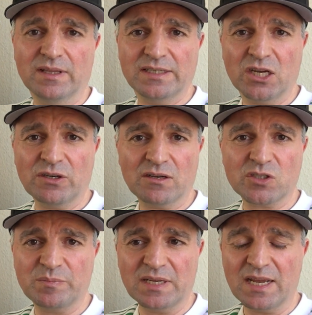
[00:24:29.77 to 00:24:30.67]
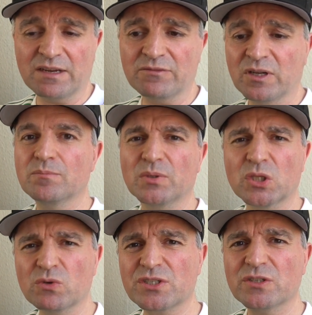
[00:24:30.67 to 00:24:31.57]
they know how to behave.
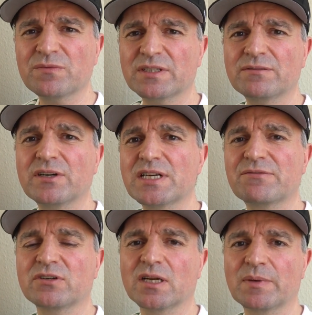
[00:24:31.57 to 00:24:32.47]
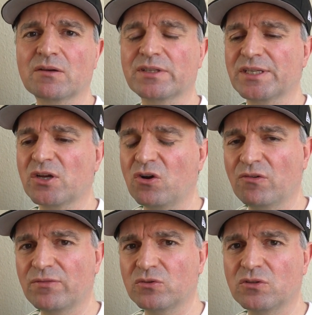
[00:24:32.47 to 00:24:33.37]
But there was something very different about the
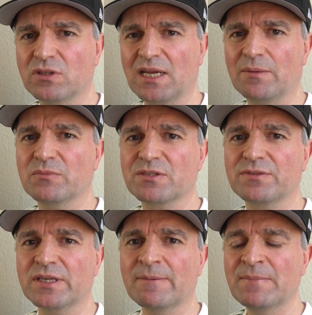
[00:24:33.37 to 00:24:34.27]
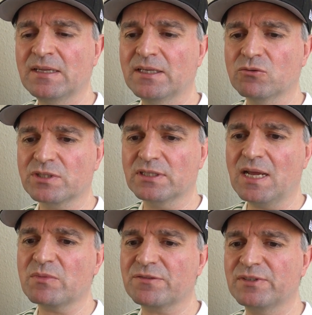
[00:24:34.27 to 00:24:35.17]
overall atmosphere. It was an
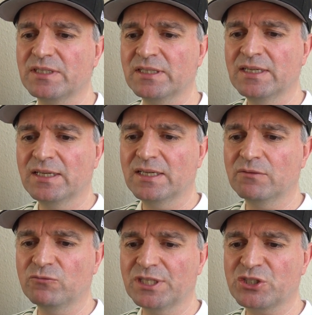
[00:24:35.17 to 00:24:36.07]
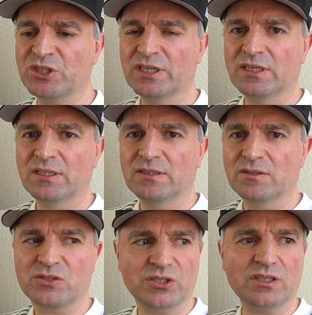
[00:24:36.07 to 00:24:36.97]
atmosphere in which
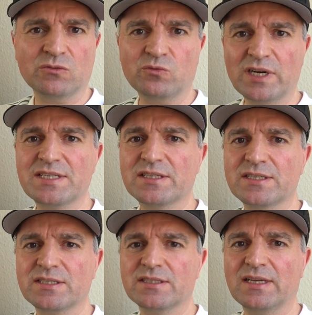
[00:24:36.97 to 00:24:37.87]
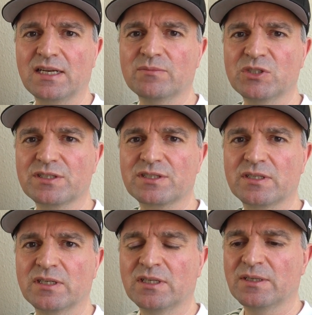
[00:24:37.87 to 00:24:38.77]
certain racist elements